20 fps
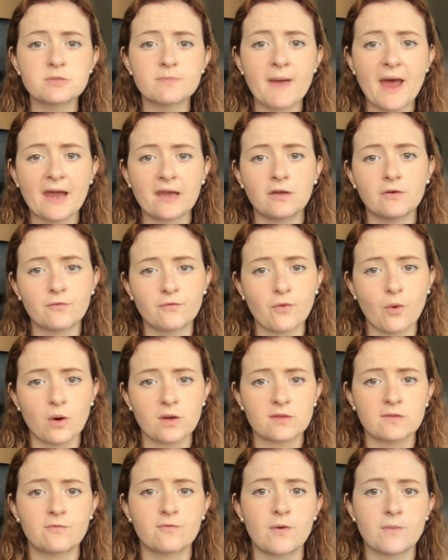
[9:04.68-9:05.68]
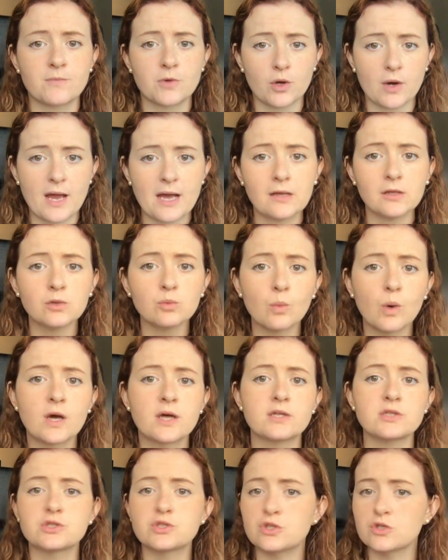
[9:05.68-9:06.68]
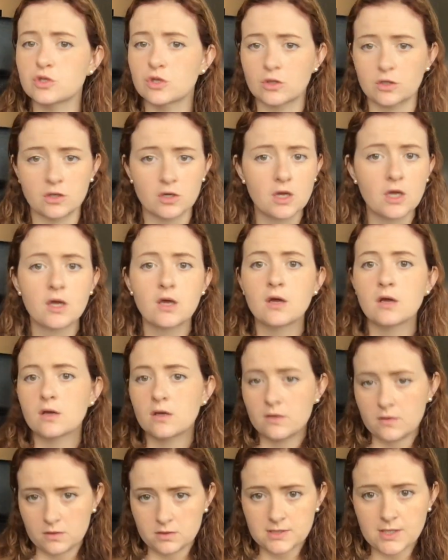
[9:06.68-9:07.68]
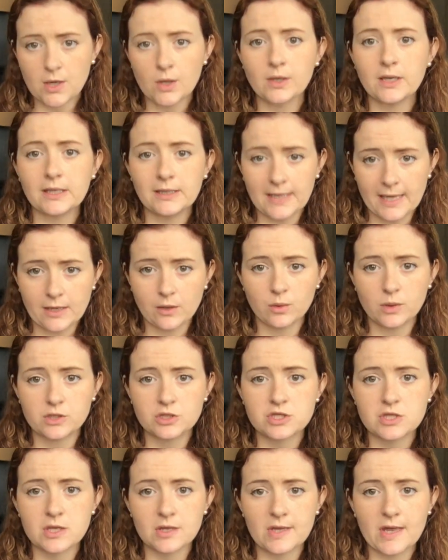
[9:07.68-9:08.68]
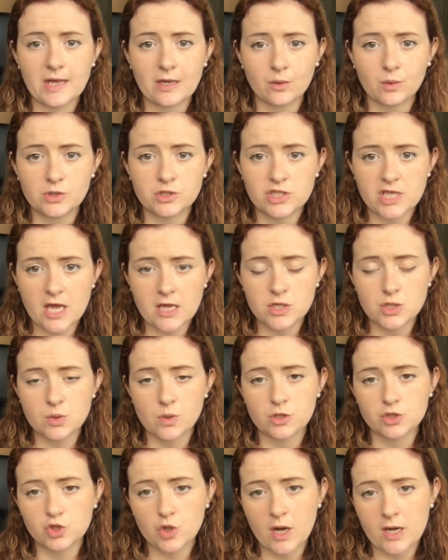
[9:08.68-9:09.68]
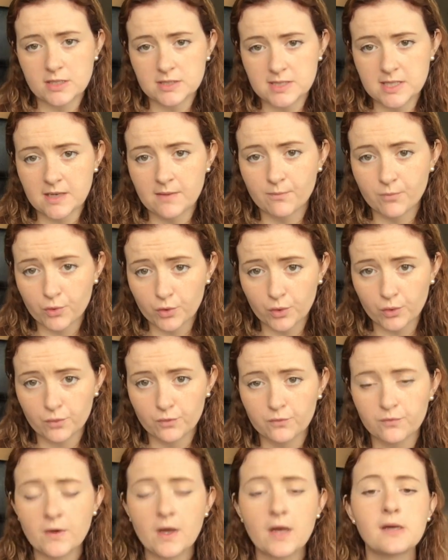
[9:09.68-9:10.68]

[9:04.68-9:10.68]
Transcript: back and forth from your L1 to your target language, the language that you are trying to improve.